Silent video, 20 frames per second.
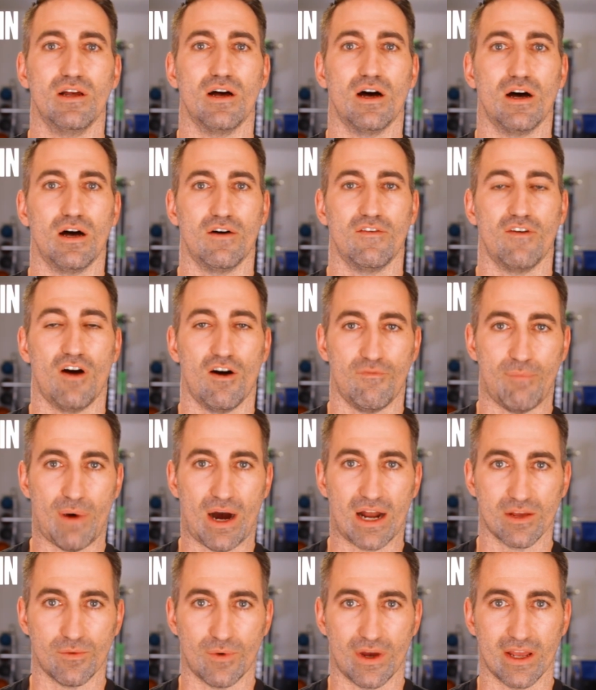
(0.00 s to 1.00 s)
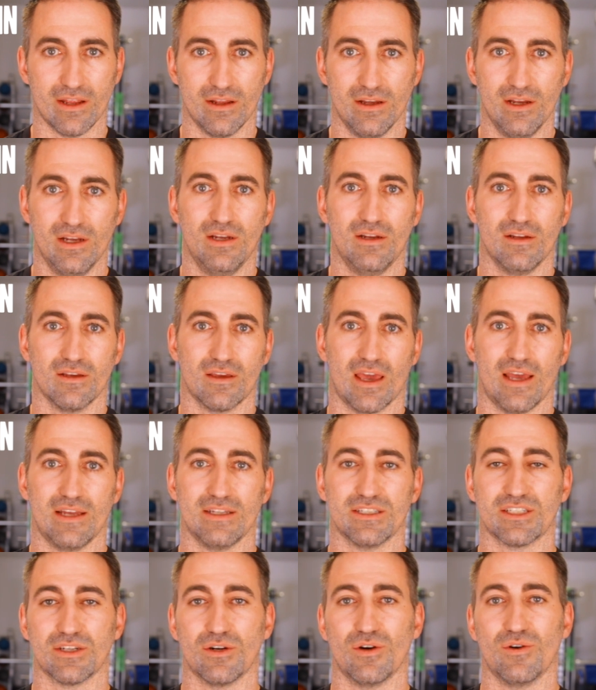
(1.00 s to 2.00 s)
of body weight.
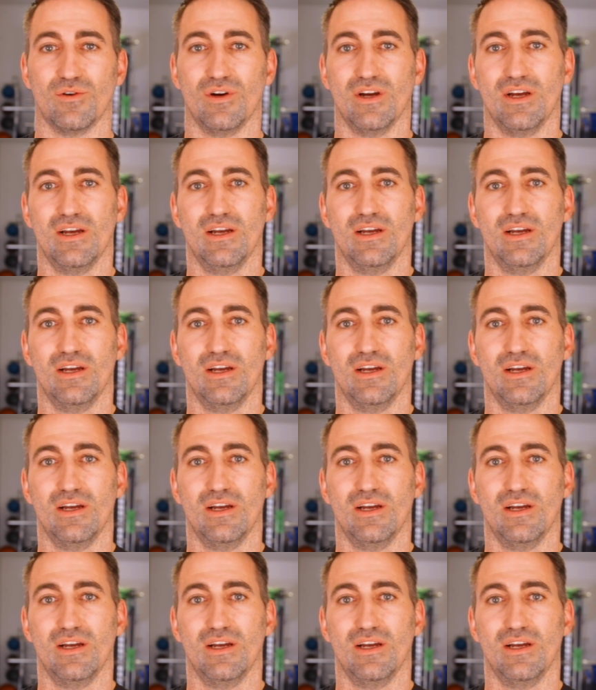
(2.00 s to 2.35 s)
Okay, so